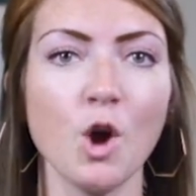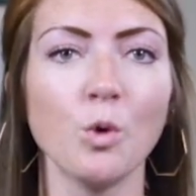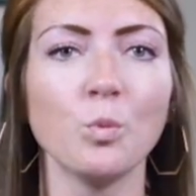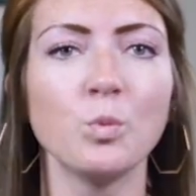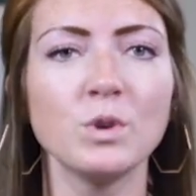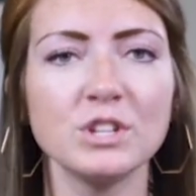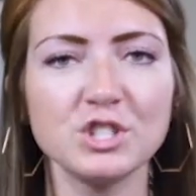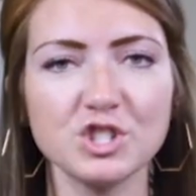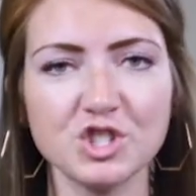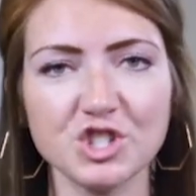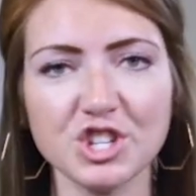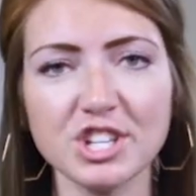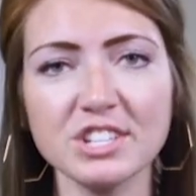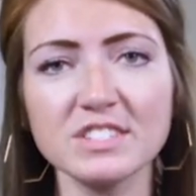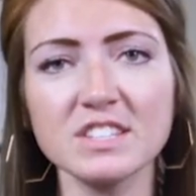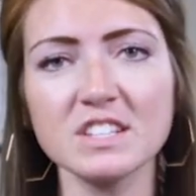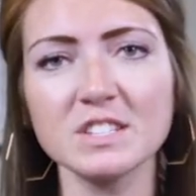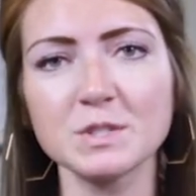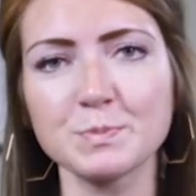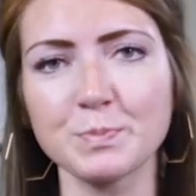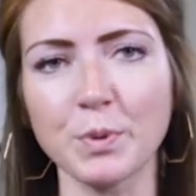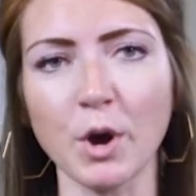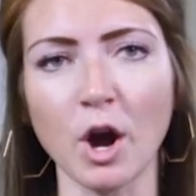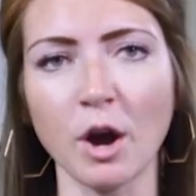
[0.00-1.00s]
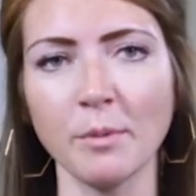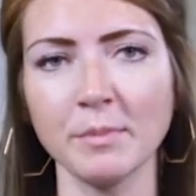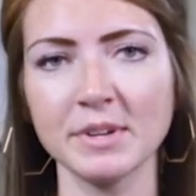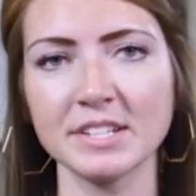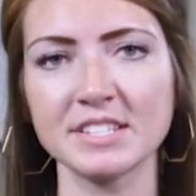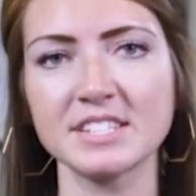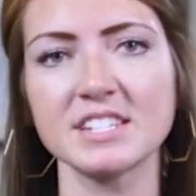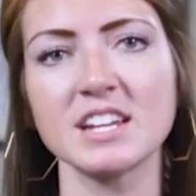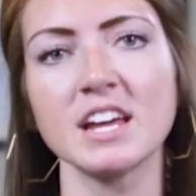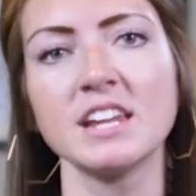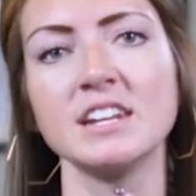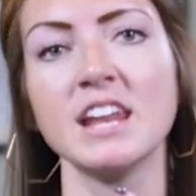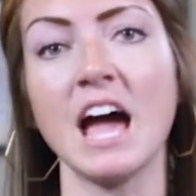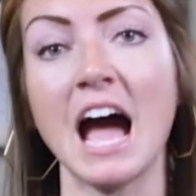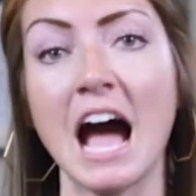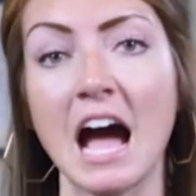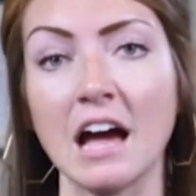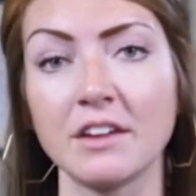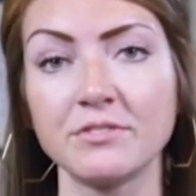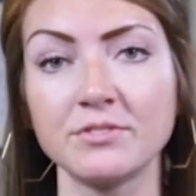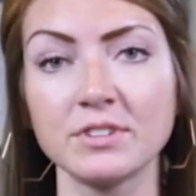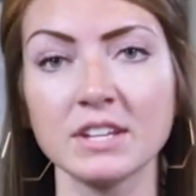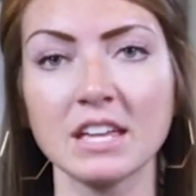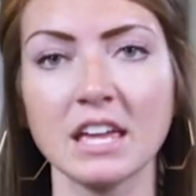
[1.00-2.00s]
When Jesus promised an
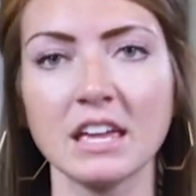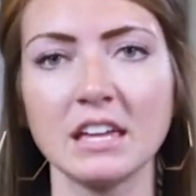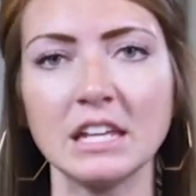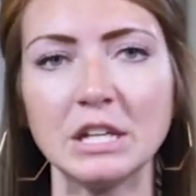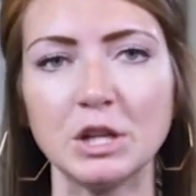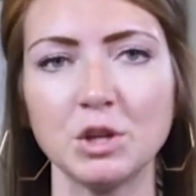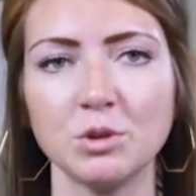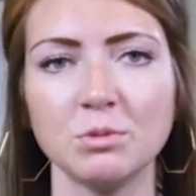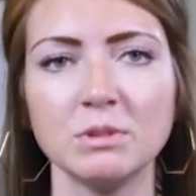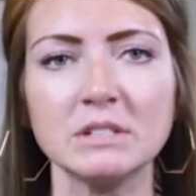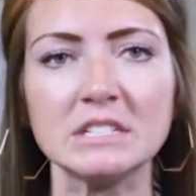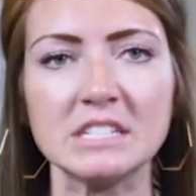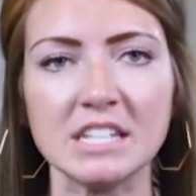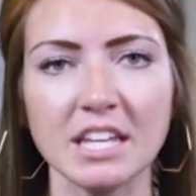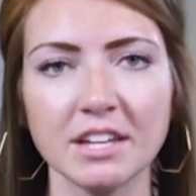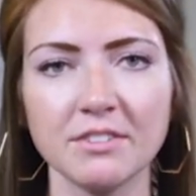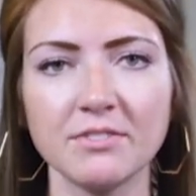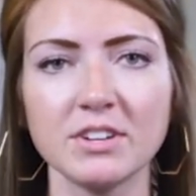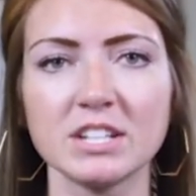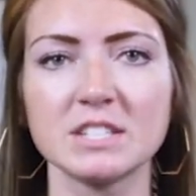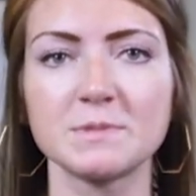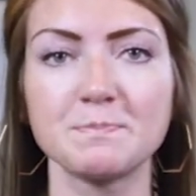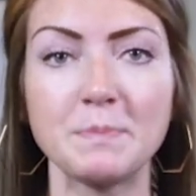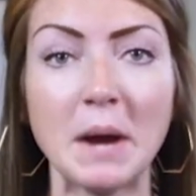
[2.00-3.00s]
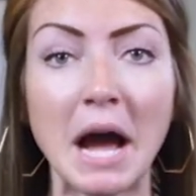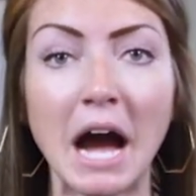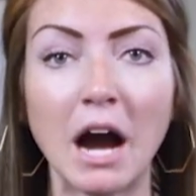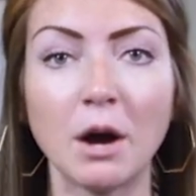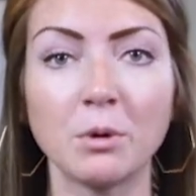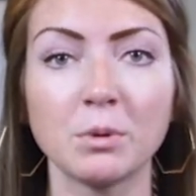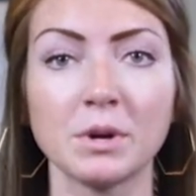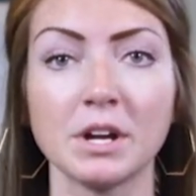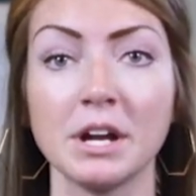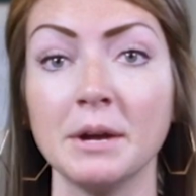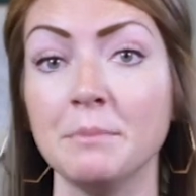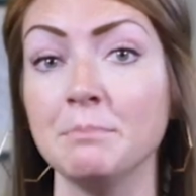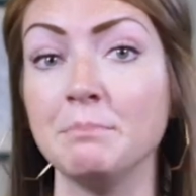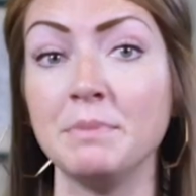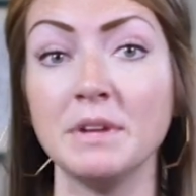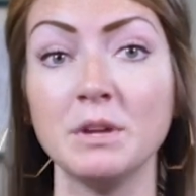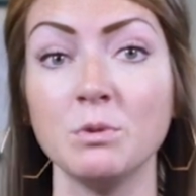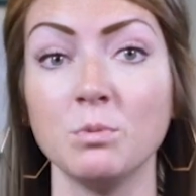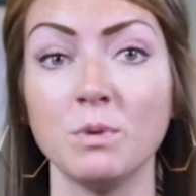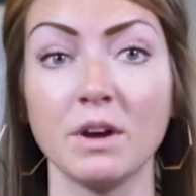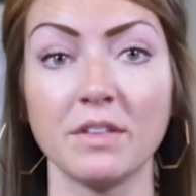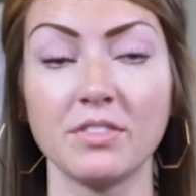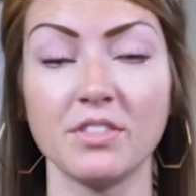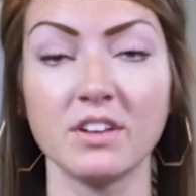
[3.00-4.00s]
advocate who would give us power and be
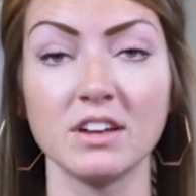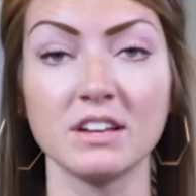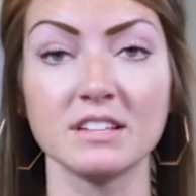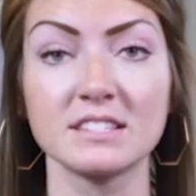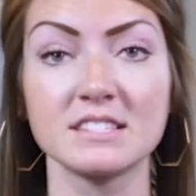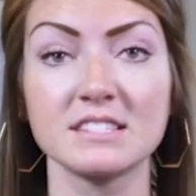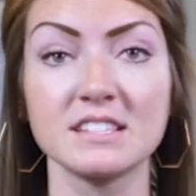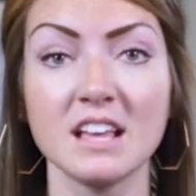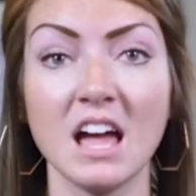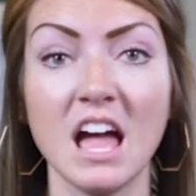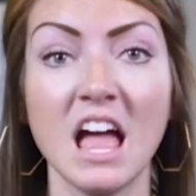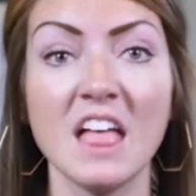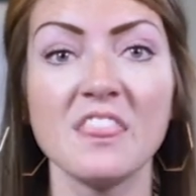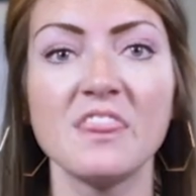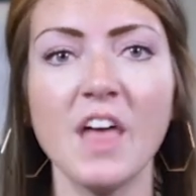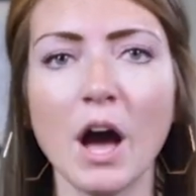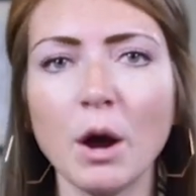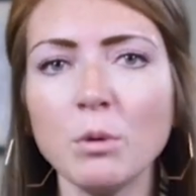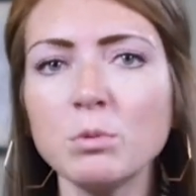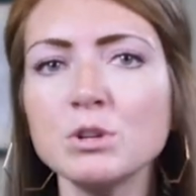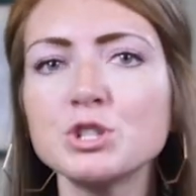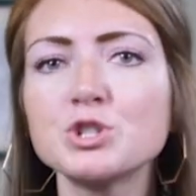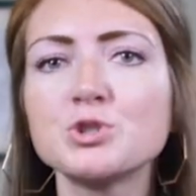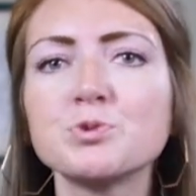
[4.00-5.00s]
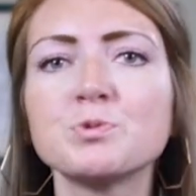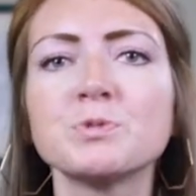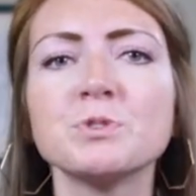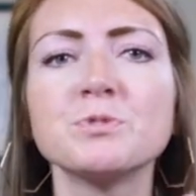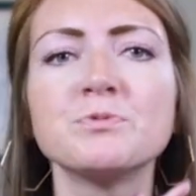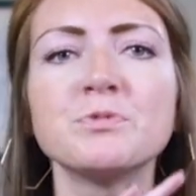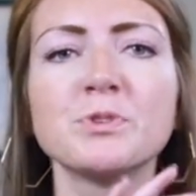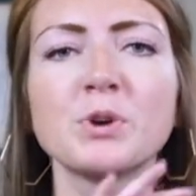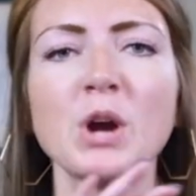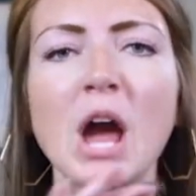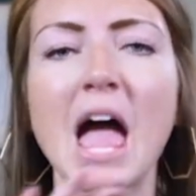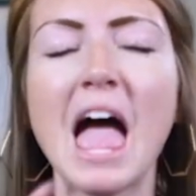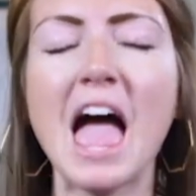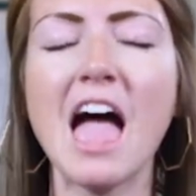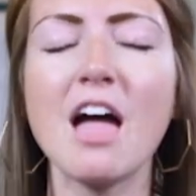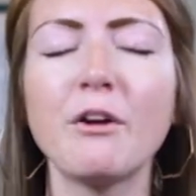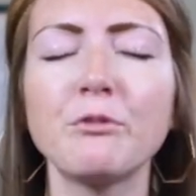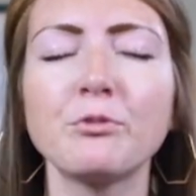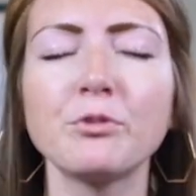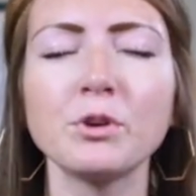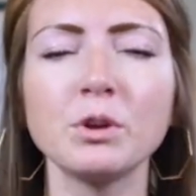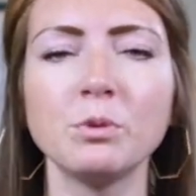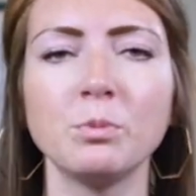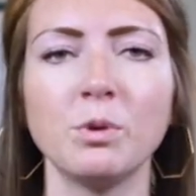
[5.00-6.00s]
with us, that was true for
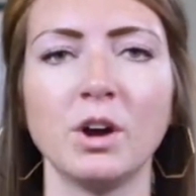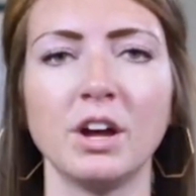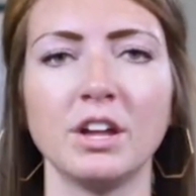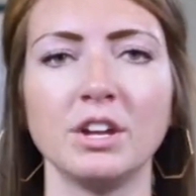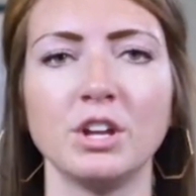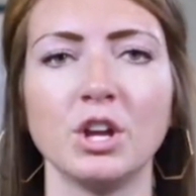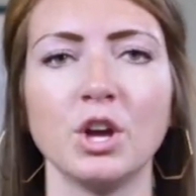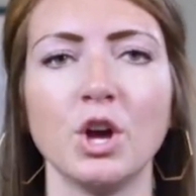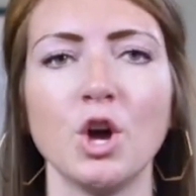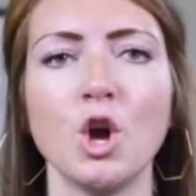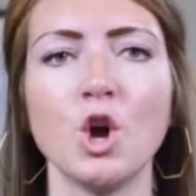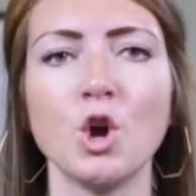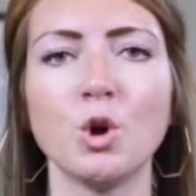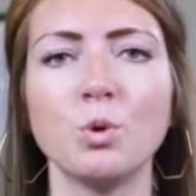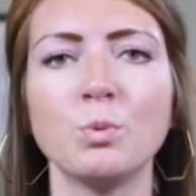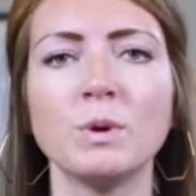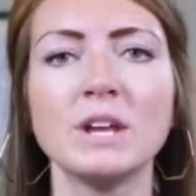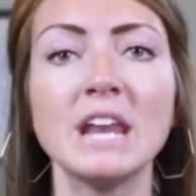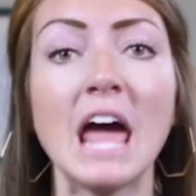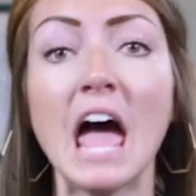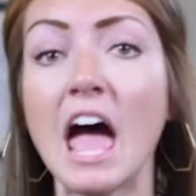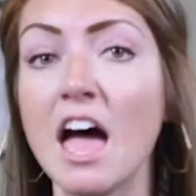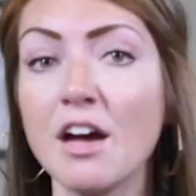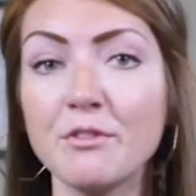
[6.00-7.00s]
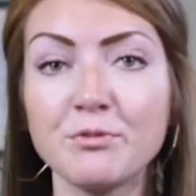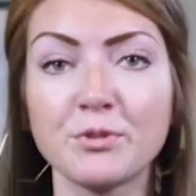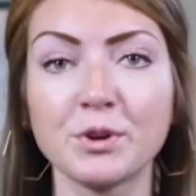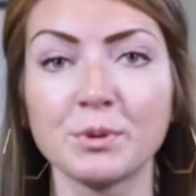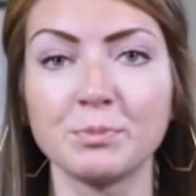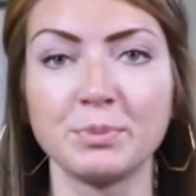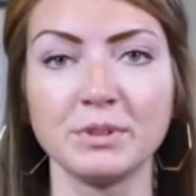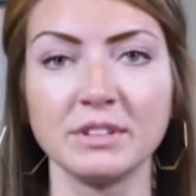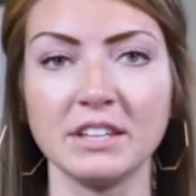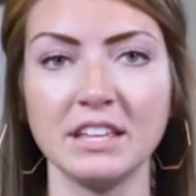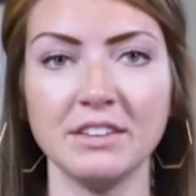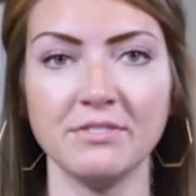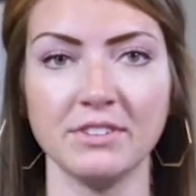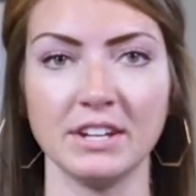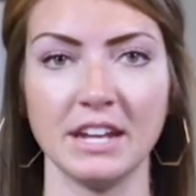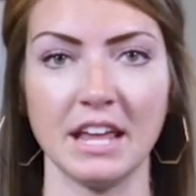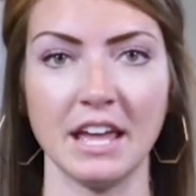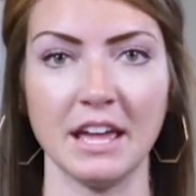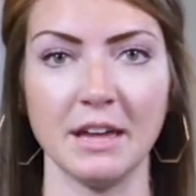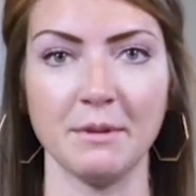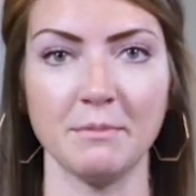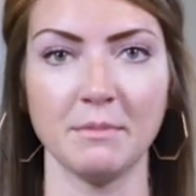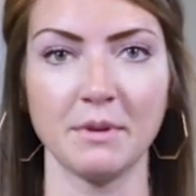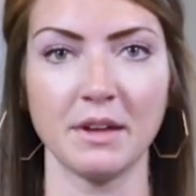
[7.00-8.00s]
everyone who would ever believe in
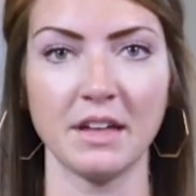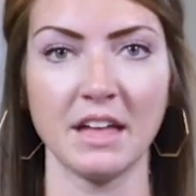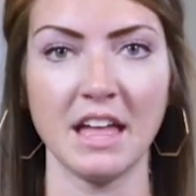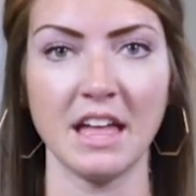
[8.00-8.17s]
him.